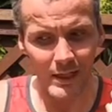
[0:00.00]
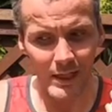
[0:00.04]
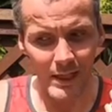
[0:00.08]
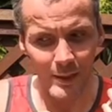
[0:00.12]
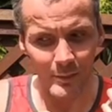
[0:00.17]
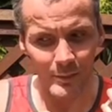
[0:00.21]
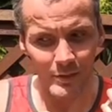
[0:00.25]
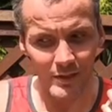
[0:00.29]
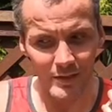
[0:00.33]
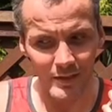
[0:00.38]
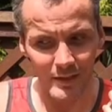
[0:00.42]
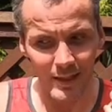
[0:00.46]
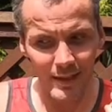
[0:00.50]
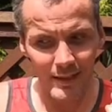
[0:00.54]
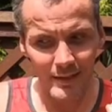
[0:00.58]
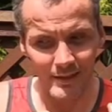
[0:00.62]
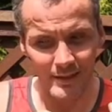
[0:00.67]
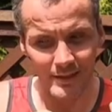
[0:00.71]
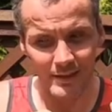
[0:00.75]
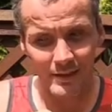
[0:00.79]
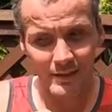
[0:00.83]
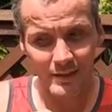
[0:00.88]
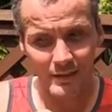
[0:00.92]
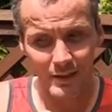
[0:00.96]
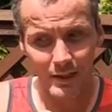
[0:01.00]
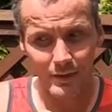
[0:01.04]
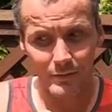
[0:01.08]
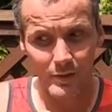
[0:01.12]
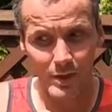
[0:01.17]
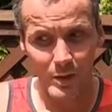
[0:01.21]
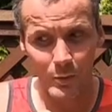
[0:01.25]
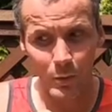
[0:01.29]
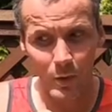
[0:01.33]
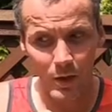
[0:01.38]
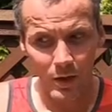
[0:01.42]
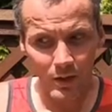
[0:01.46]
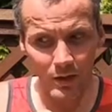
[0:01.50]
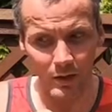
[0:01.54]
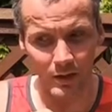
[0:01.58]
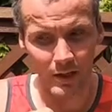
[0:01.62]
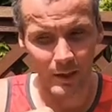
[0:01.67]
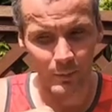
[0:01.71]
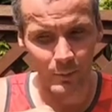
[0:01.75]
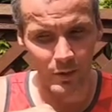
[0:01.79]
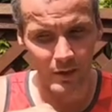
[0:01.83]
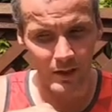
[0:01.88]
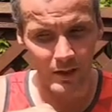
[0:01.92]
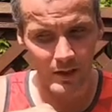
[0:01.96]
Yes, not very well. I
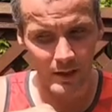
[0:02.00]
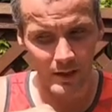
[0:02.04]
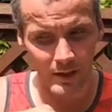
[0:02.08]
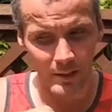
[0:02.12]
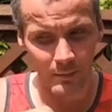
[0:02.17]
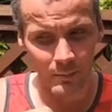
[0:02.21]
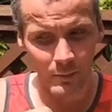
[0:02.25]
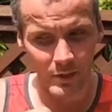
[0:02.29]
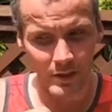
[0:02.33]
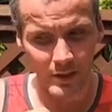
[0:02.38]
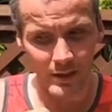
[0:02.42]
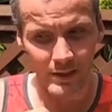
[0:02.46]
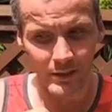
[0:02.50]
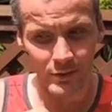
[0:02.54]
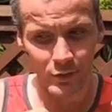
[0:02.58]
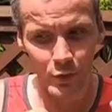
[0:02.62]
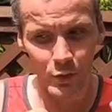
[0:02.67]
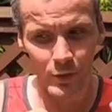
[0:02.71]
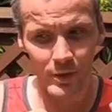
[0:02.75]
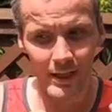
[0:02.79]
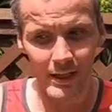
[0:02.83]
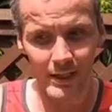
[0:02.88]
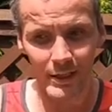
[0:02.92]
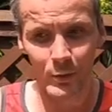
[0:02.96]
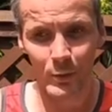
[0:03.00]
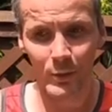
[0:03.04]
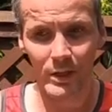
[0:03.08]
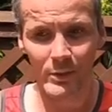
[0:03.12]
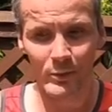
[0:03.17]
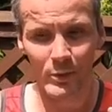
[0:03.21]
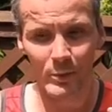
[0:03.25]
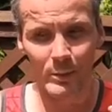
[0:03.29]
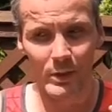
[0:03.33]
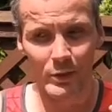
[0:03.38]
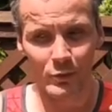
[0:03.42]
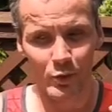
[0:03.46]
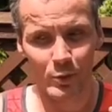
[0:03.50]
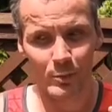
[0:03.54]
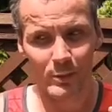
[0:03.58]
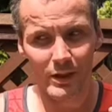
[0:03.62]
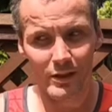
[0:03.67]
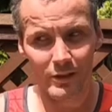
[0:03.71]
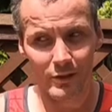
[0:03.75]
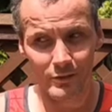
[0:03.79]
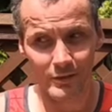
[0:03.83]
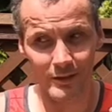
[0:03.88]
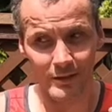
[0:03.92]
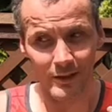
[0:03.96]
play NBA 2K20 with my roommate all the
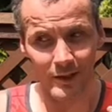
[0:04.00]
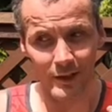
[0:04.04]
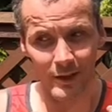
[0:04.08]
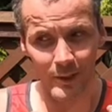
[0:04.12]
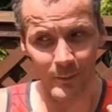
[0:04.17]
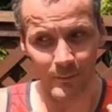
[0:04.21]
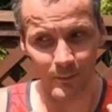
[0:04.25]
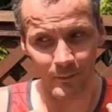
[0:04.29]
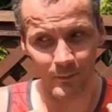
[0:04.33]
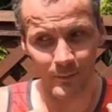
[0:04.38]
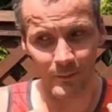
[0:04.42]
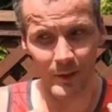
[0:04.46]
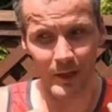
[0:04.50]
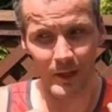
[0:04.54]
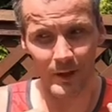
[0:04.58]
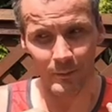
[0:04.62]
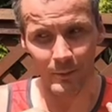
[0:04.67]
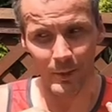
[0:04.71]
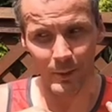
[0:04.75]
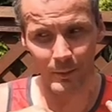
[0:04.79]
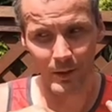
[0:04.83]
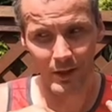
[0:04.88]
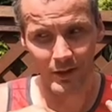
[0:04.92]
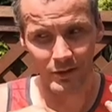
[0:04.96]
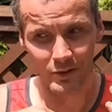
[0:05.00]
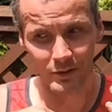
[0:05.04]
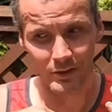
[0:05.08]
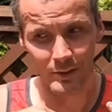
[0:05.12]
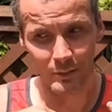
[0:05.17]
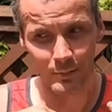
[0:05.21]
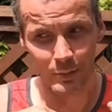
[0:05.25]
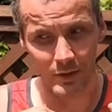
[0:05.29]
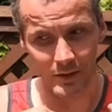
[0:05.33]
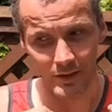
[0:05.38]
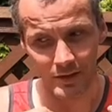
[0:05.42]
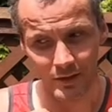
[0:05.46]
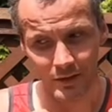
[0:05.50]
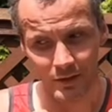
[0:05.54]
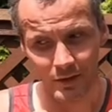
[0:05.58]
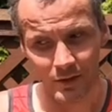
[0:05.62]
time. Um, I'm actually pretty good.